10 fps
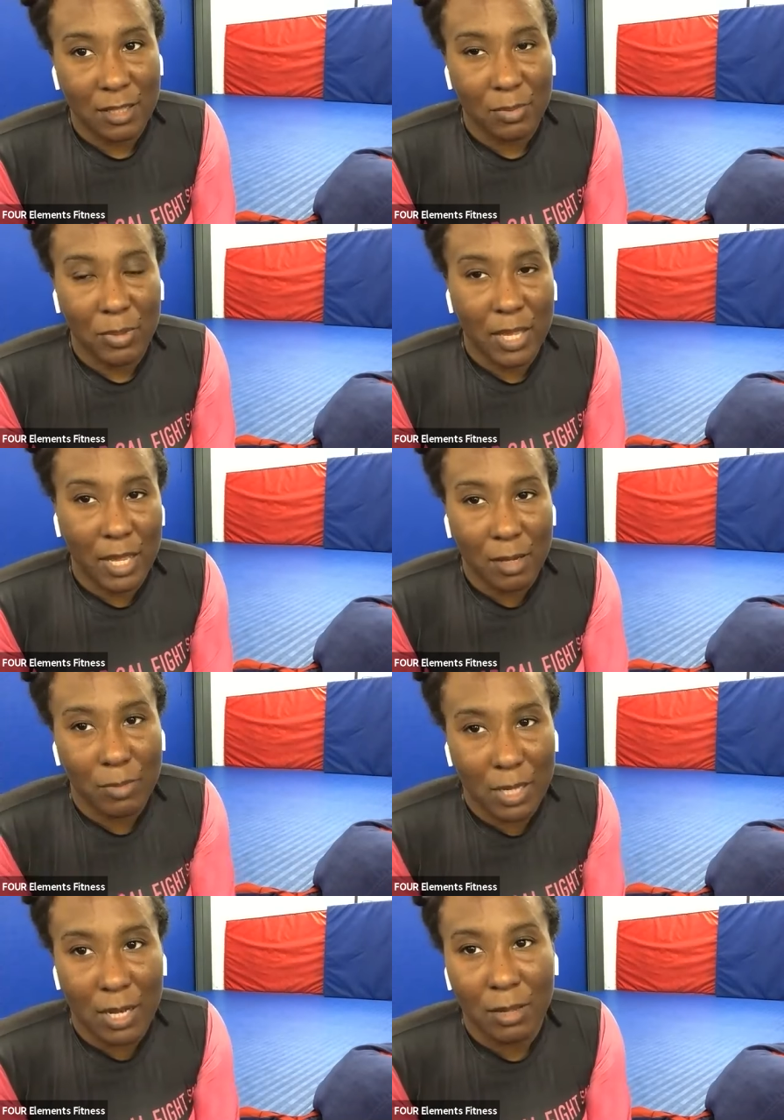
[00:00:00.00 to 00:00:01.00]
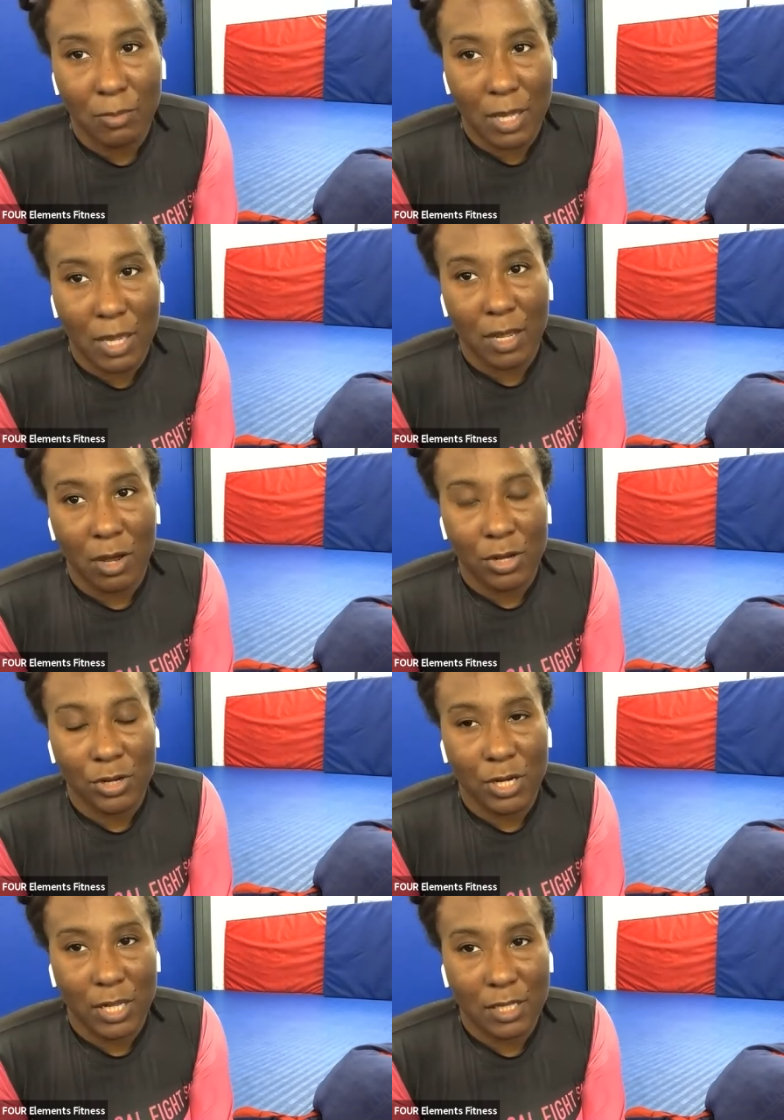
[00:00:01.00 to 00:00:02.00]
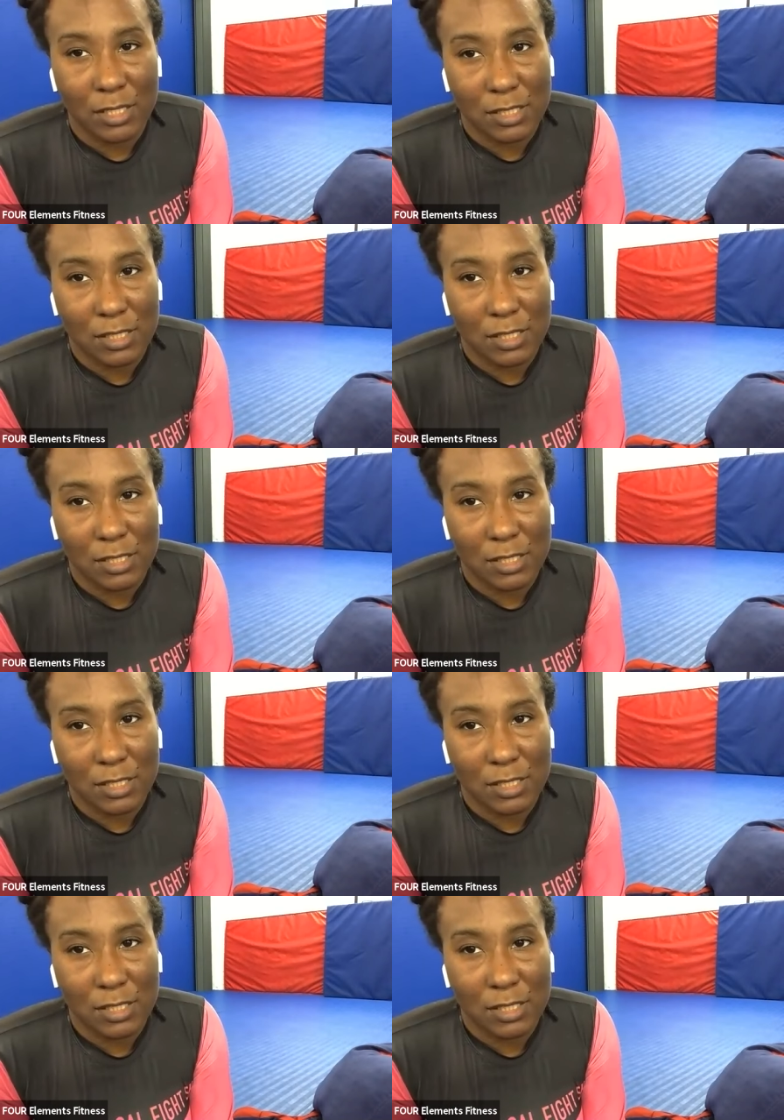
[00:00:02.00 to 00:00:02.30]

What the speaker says: on your knees.